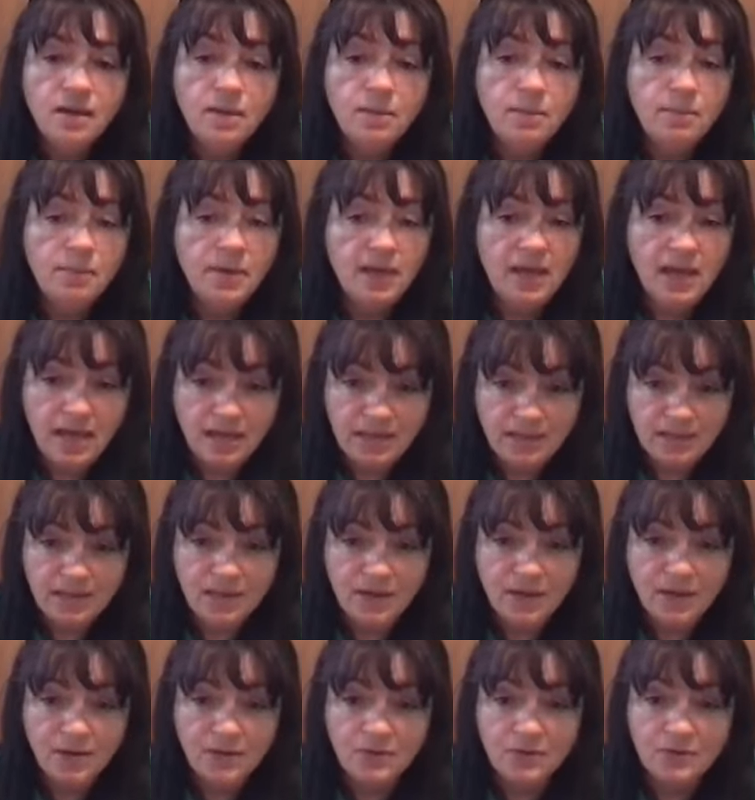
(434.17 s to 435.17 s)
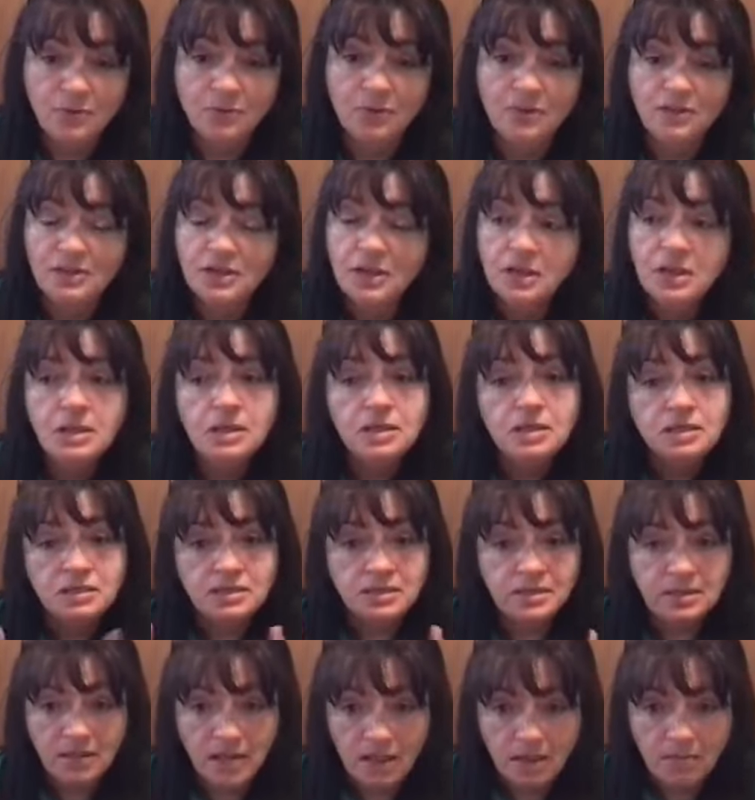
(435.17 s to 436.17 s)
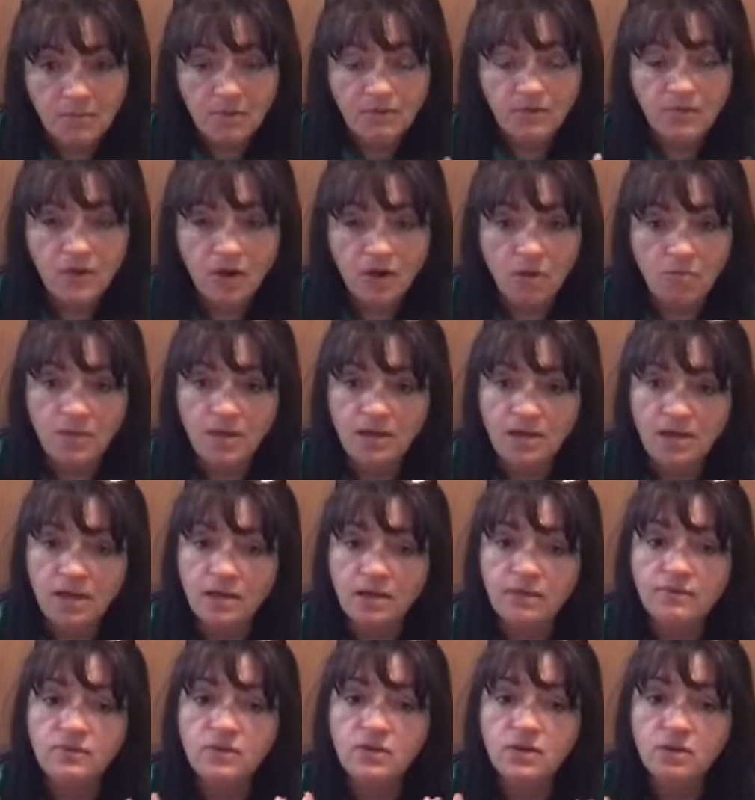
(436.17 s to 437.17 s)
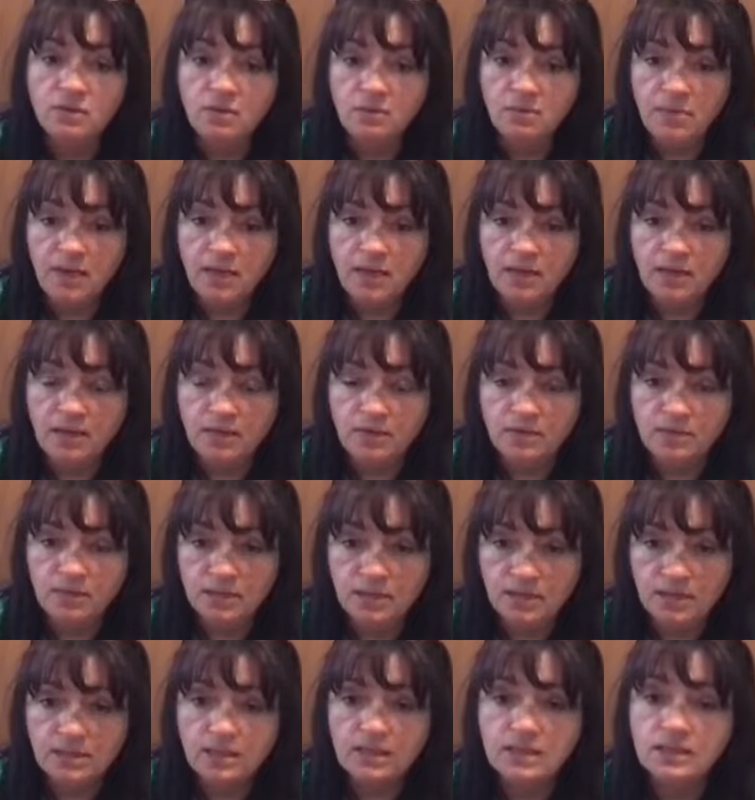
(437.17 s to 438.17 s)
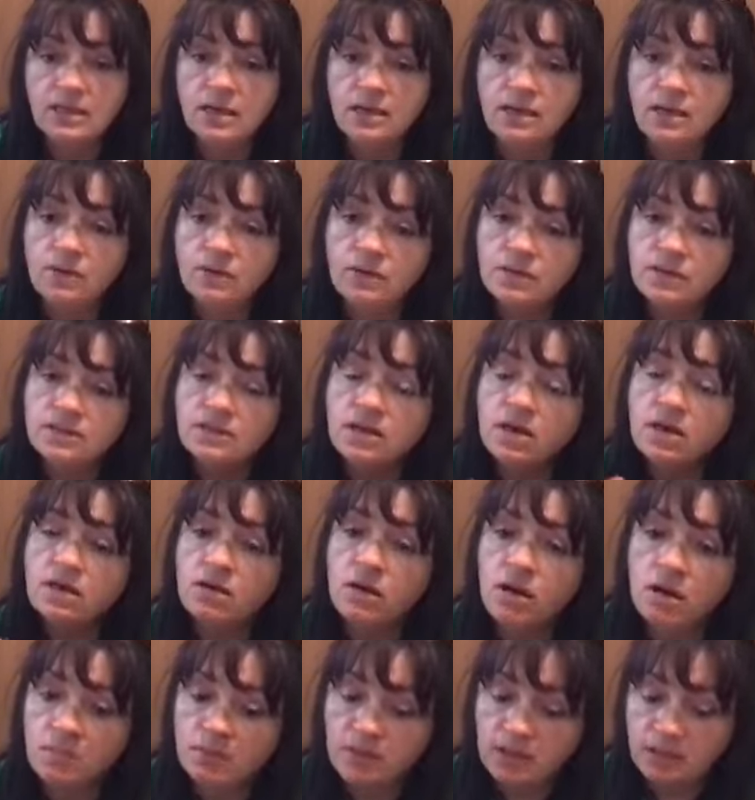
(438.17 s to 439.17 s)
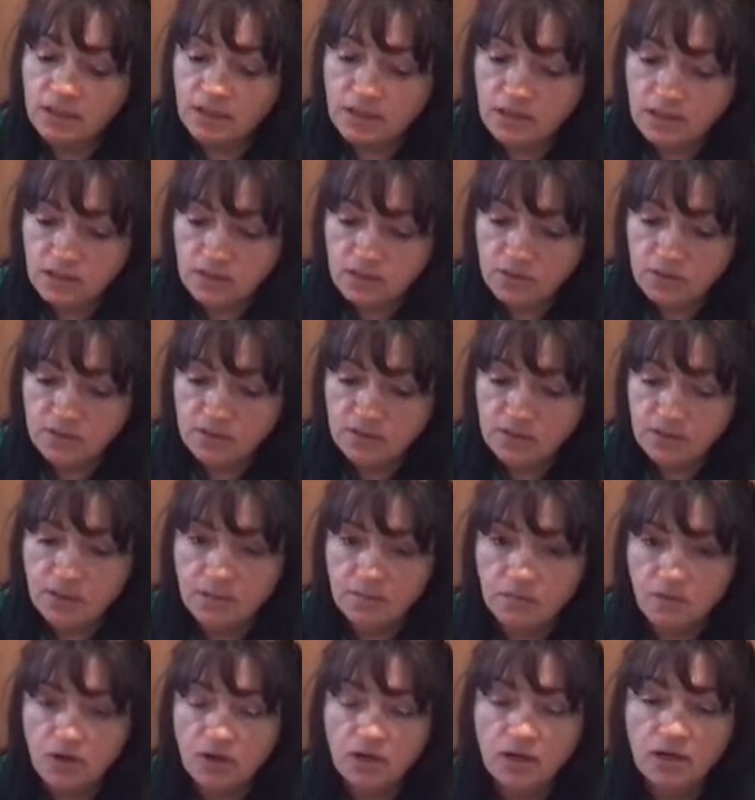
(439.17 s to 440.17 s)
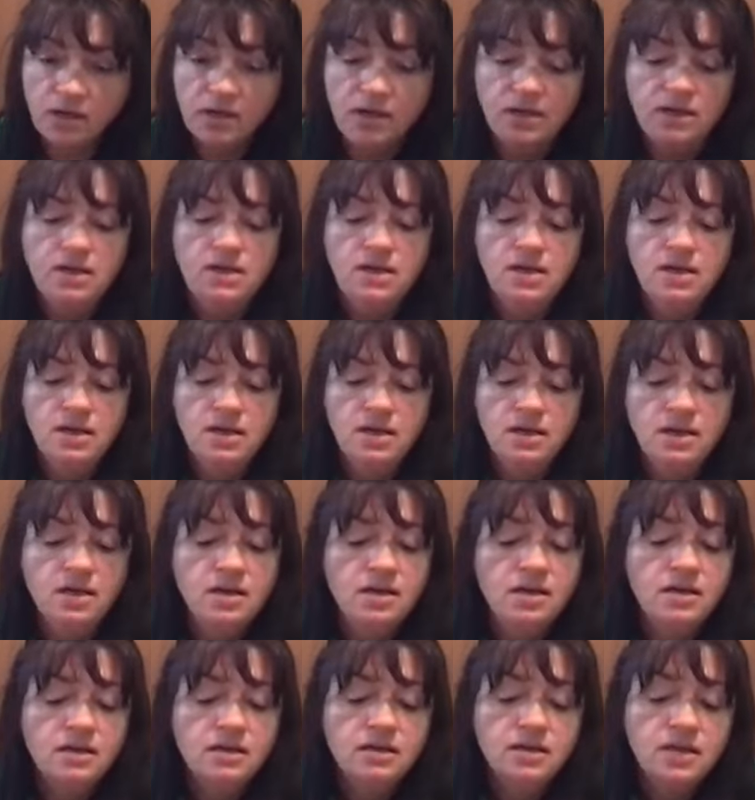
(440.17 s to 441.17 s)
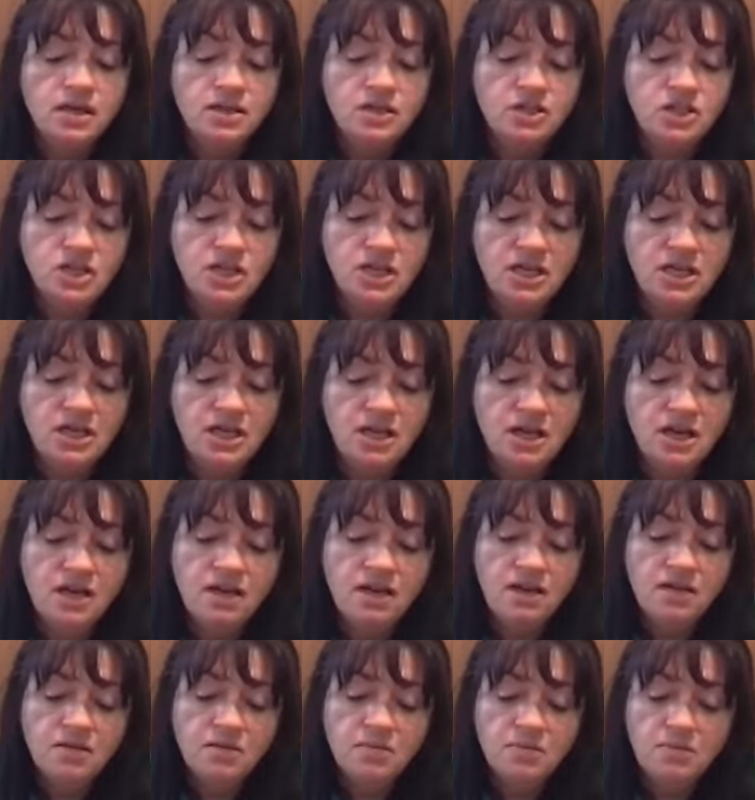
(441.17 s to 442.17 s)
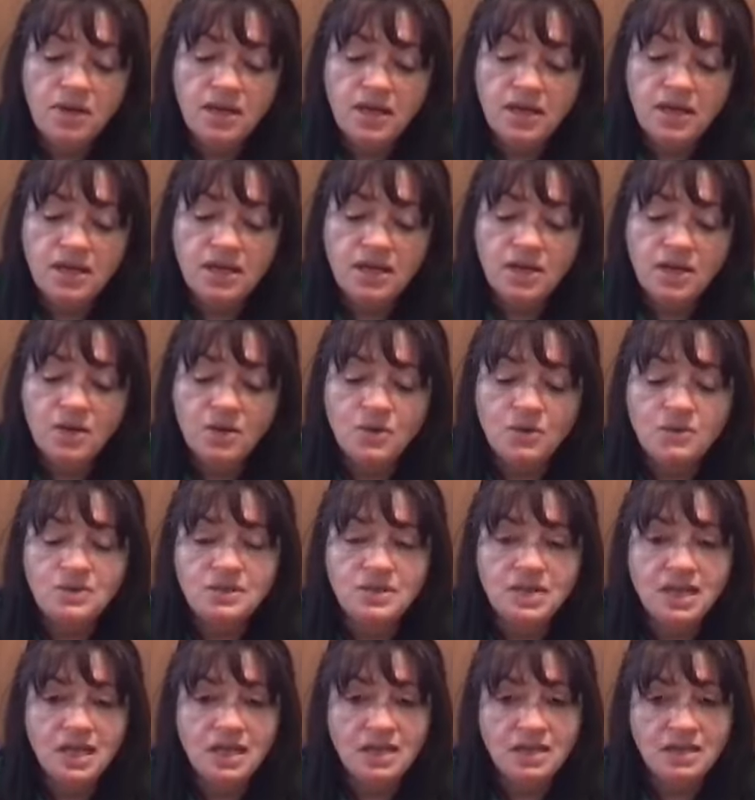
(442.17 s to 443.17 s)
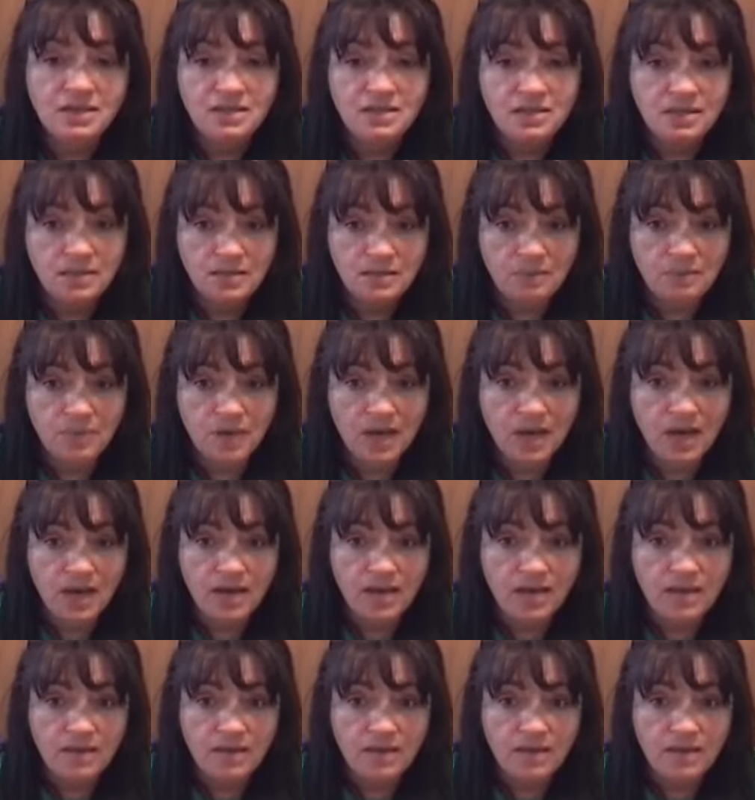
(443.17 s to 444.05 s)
pantyhose, which some of y'all may not even know what pantyhose is, because I know it's not commonly used anymore. A cheetah, pantyhose, and a spy.